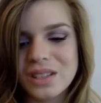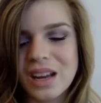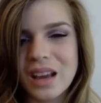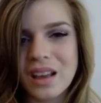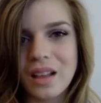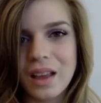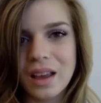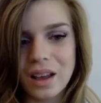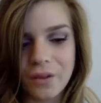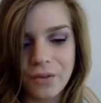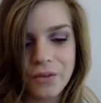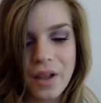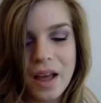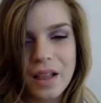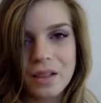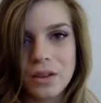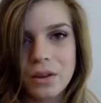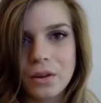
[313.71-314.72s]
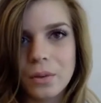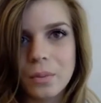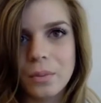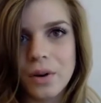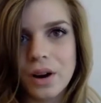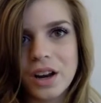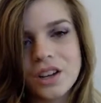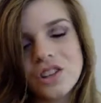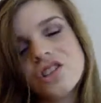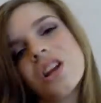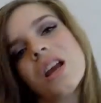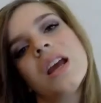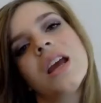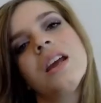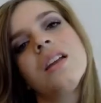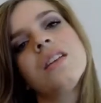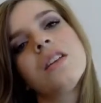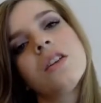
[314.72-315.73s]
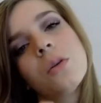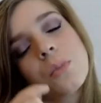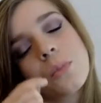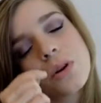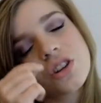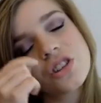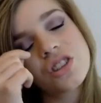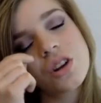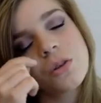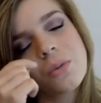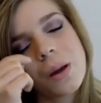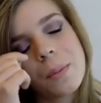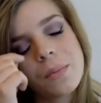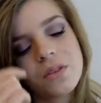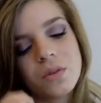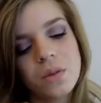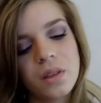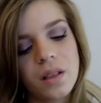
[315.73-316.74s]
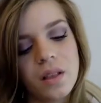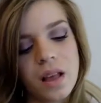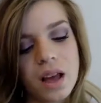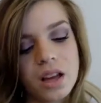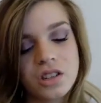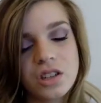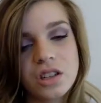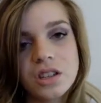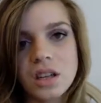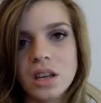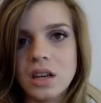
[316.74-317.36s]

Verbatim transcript: take like a flat little brush and you push it right between the lashes,